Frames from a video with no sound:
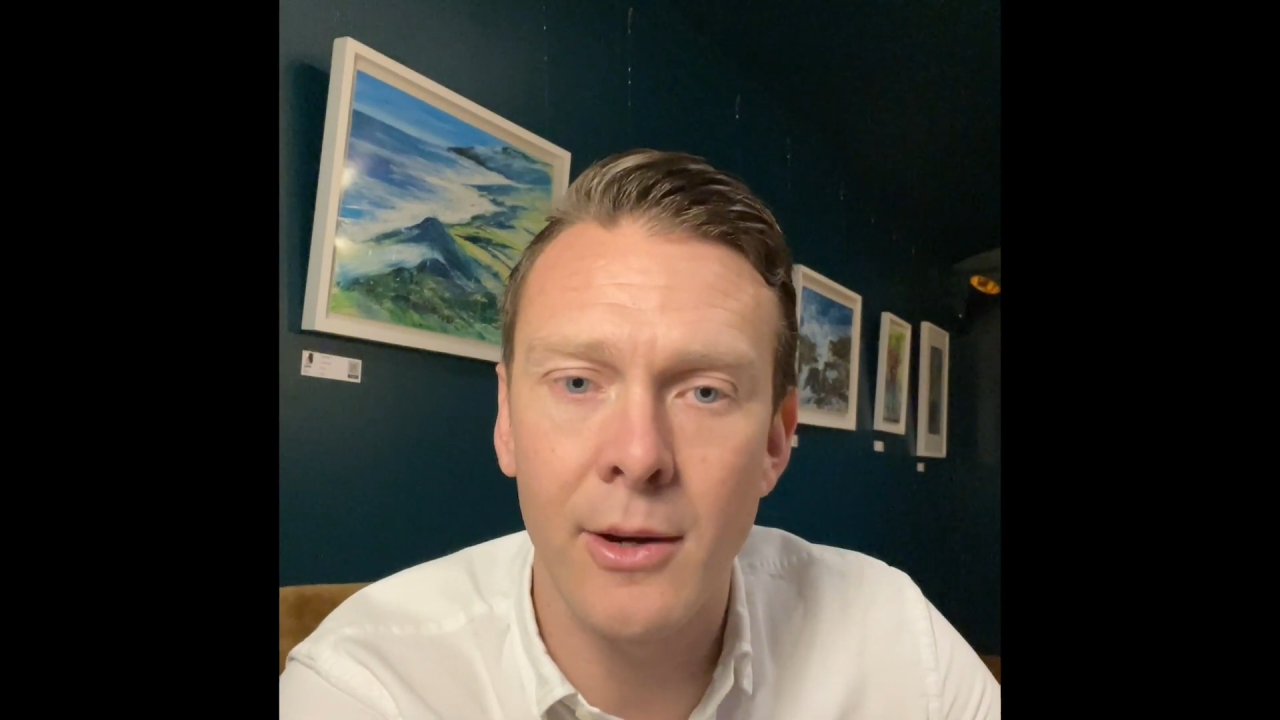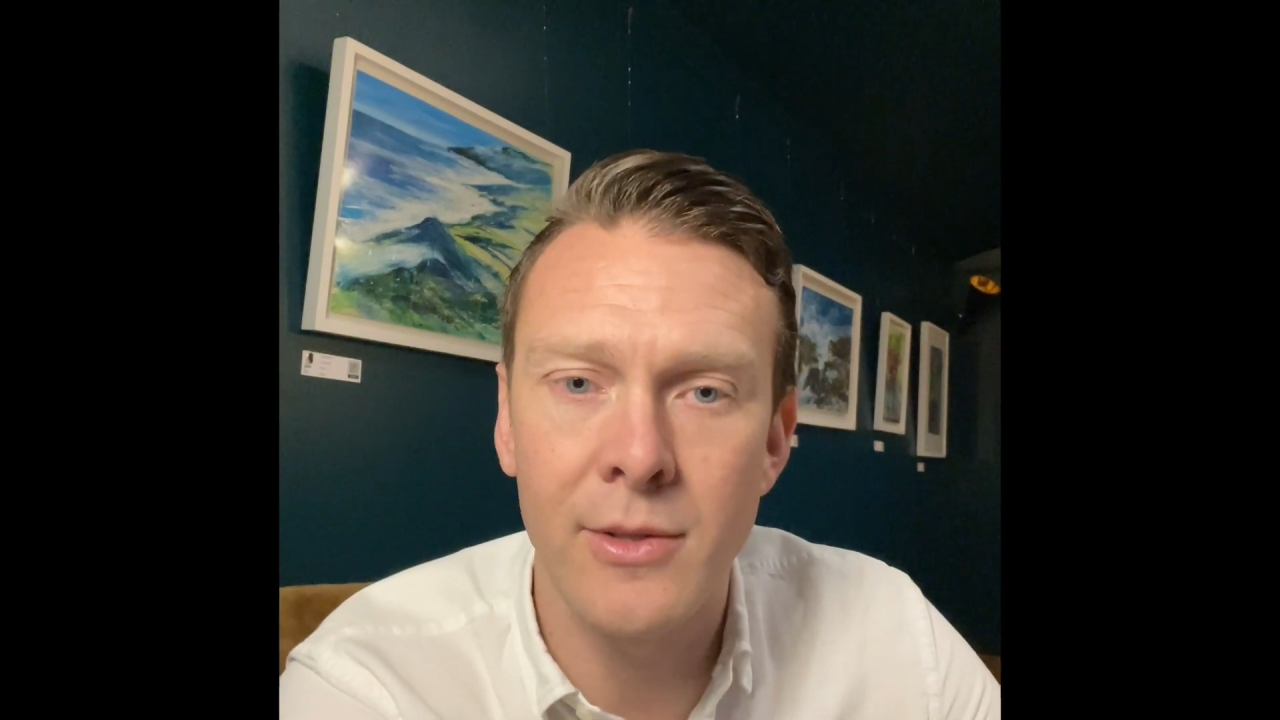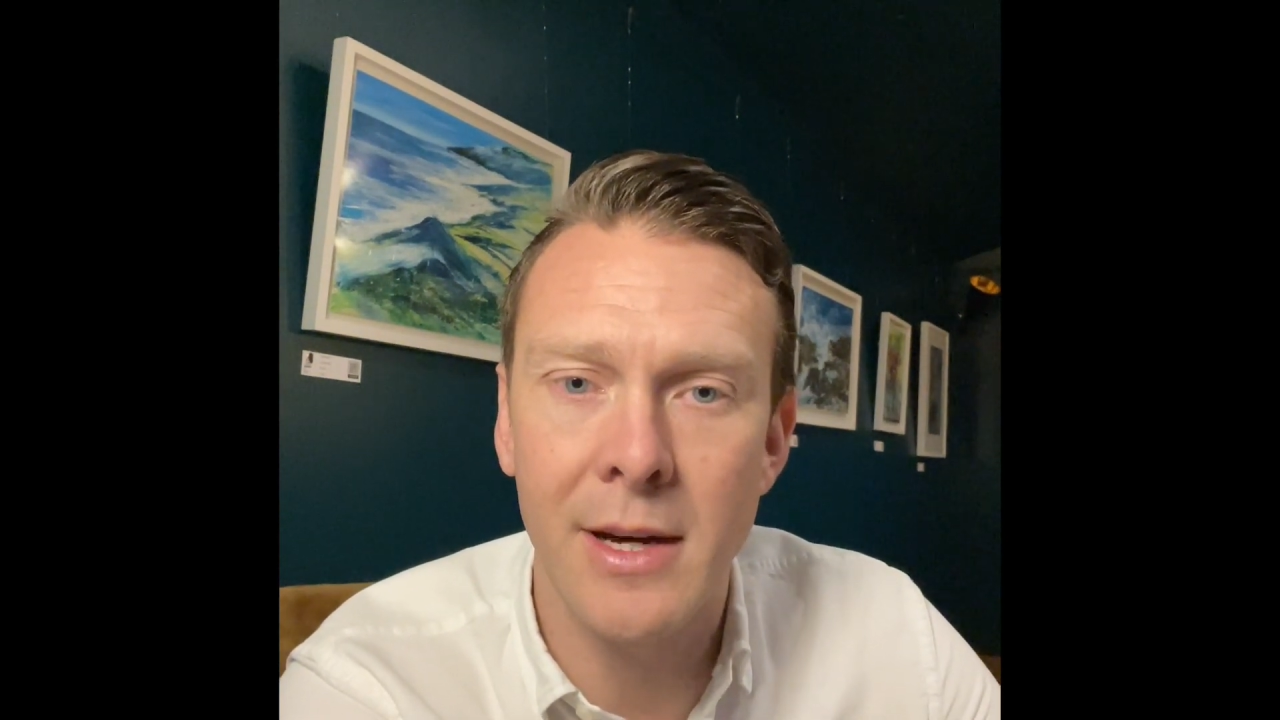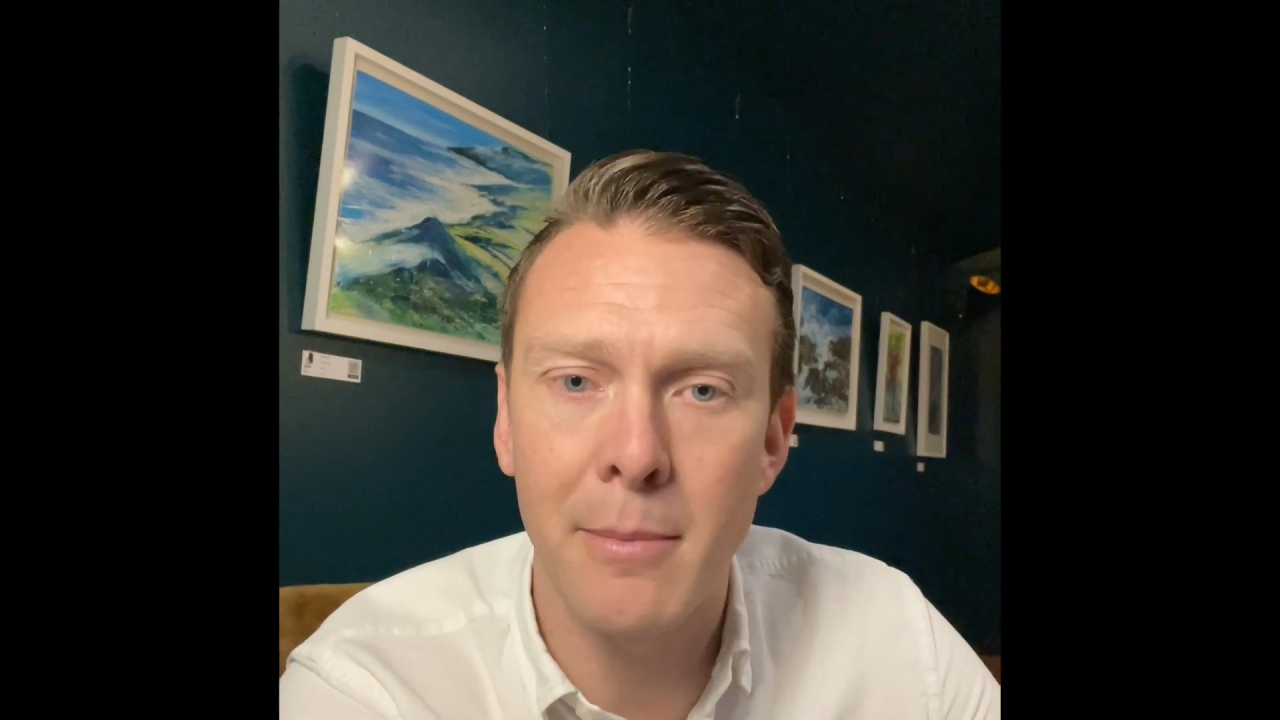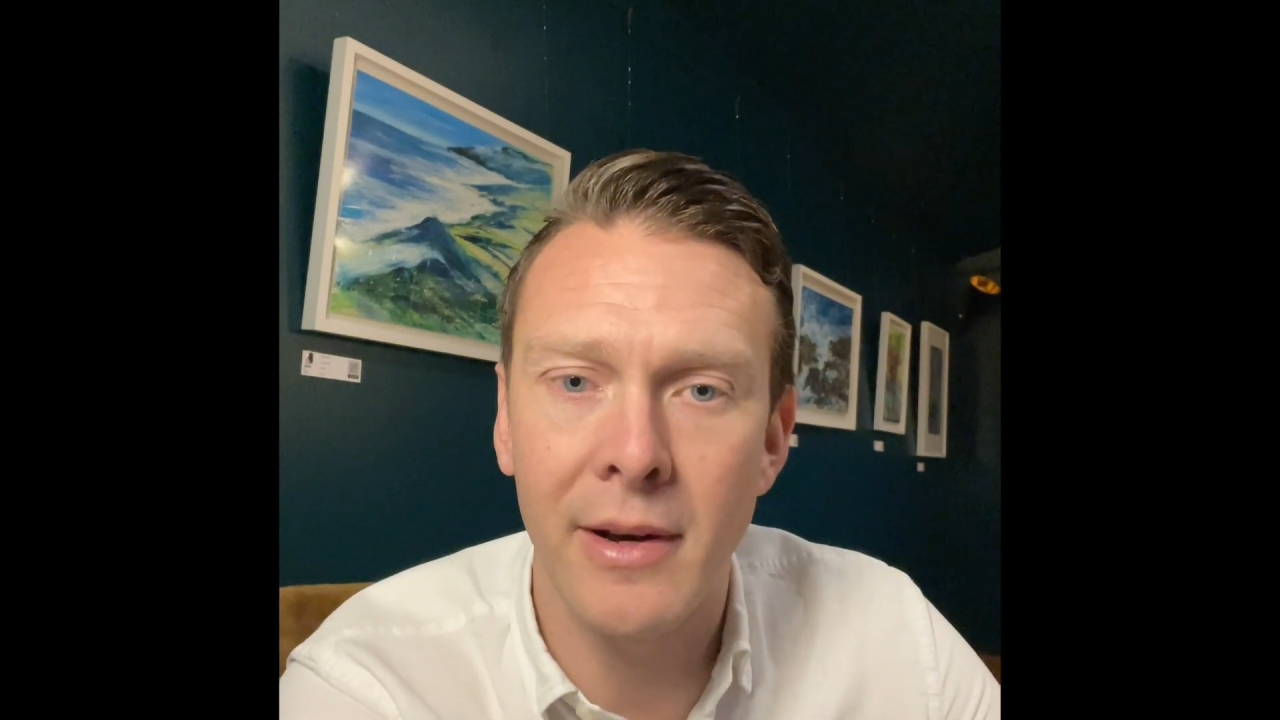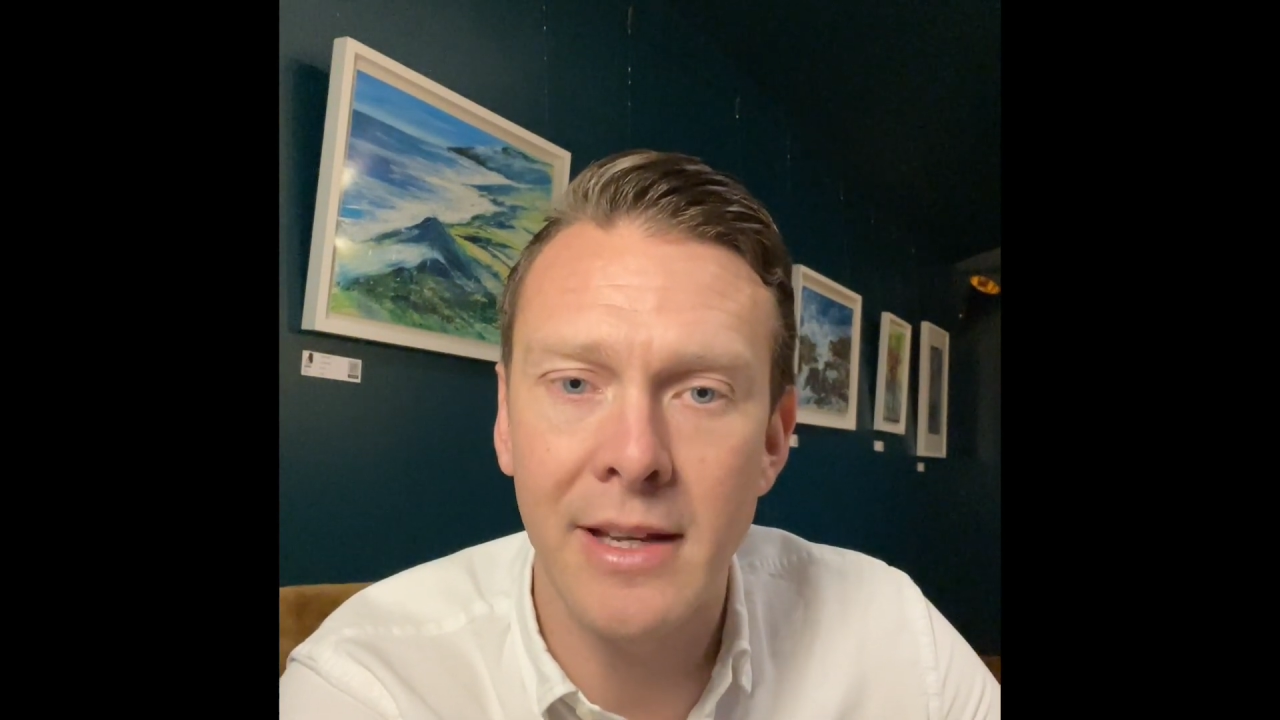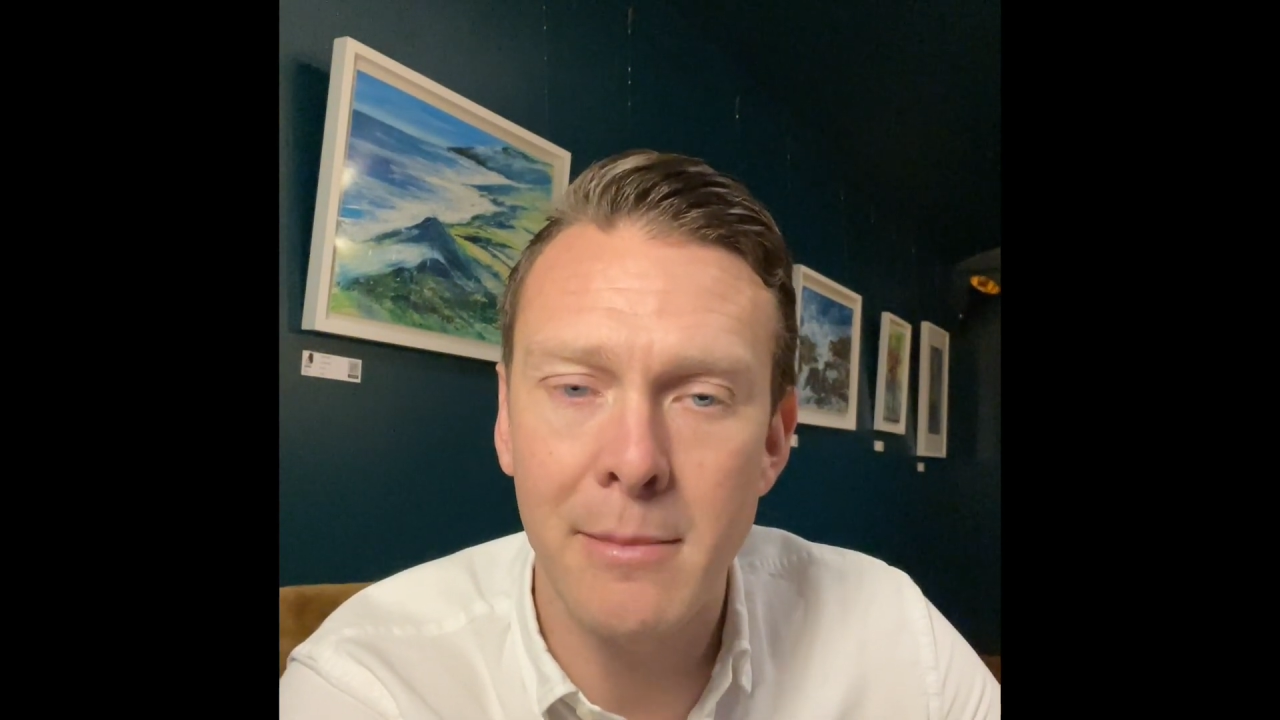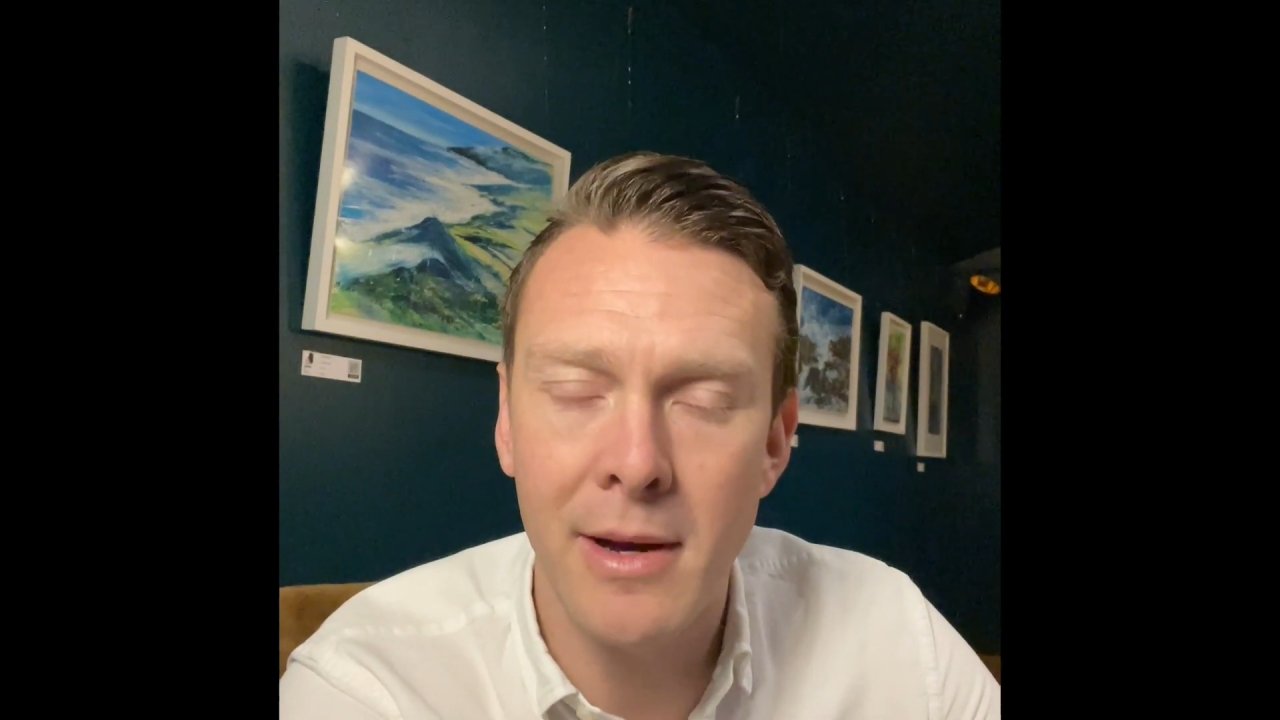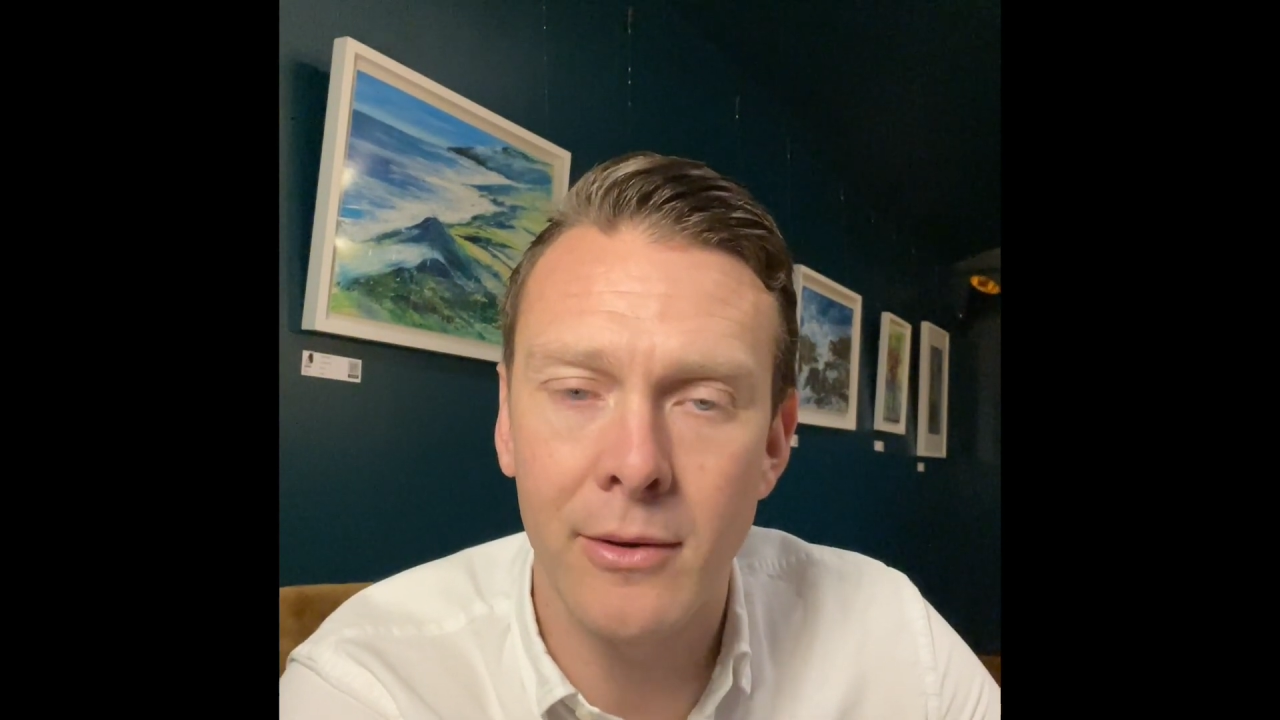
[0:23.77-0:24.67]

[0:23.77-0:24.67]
goes out by email,